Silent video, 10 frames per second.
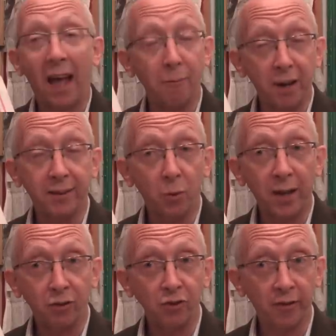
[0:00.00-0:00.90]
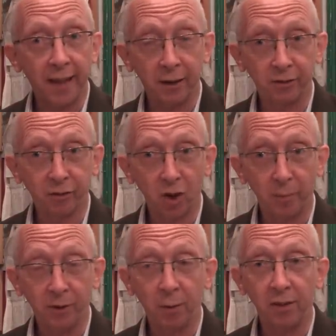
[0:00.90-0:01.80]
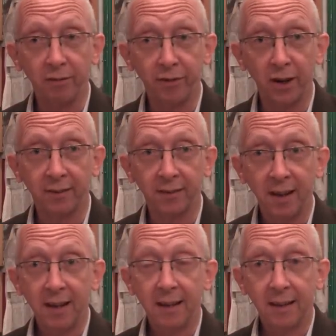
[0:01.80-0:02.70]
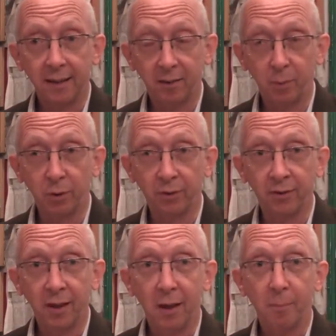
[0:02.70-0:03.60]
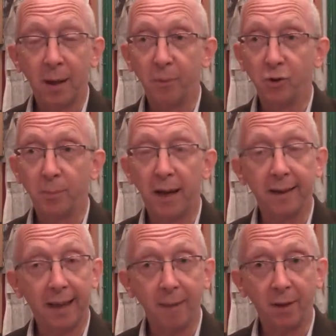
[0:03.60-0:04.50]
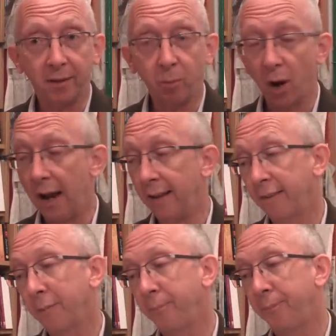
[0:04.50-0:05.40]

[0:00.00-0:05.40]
raised questions in the House of Commons, one of the first kids' books published by Gay Men's Press.